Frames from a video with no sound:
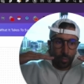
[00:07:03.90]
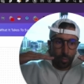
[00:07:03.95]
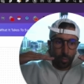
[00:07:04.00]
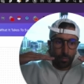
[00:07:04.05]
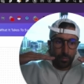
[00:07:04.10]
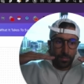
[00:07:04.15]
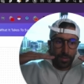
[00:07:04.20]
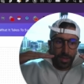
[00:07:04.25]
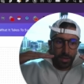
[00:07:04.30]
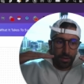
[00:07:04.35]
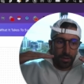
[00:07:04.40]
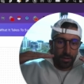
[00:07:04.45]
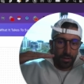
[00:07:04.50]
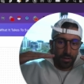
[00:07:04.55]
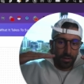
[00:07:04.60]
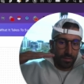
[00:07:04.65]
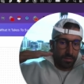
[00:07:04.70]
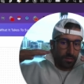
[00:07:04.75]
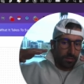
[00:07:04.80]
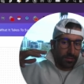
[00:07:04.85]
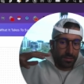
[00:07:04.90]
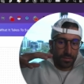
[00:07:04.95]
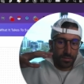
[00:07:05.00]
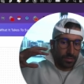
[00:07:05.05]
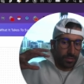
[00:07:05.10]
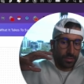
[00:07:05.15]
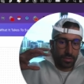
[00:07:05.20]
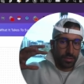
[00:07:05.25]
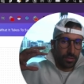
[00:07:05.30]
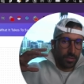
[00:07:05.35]
they are,
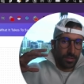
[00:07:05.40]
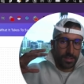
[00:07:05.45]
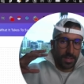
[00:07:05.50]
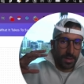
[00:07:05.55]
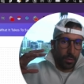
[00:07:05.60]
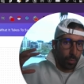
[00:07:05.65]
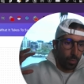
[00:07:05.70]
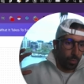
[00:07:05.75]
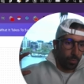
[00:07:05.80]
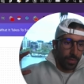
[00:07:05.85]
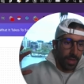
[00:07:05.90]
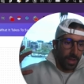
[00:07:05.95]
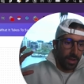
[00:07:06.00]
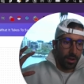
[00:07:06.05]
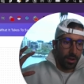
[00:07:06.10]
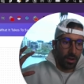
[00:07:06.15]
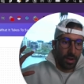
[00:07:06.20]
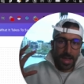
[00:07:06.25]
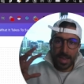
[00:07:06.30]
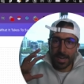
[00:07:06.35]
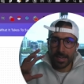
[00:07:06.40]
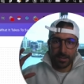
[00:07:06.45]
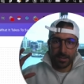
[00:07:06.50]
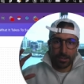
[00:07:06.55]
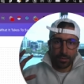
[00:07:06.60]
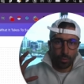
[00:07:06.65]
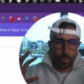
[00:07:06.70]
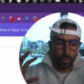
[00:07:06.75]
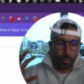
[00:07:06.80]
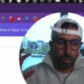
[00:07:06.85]
they they are alien
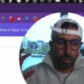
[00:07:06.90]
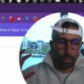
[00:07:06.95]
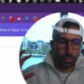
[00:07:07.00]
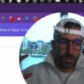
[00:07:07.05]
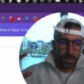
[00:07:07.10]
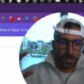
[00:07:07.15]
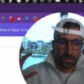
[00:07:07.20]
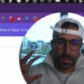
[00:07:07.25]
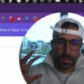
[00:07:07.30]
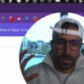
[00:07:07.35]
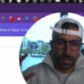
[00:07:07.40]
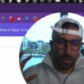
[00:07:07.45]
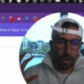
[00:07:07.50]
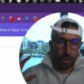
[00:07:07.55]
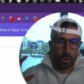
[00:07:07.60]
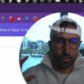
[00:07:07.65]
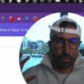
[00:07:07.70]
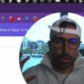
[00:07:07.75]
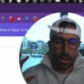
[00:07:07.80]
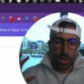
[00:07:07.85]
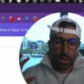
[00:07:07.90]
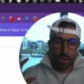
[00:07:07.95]
or, or slightly odd,